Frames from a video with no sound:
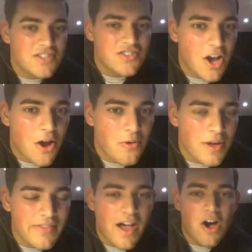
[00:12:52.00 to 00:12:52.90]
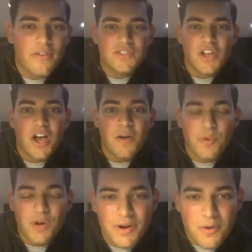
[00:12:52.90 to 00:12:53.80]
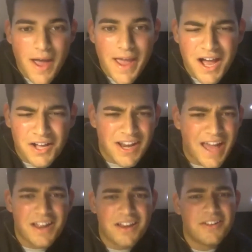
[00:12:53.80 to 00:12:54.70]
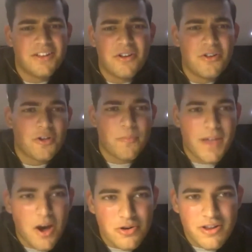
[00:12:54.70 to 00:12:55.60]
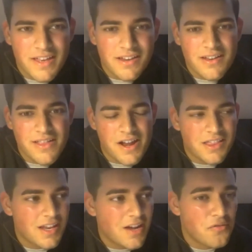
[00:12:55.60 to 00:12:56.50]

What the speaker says: so in that half term when I went away, I could look a bit older than I did.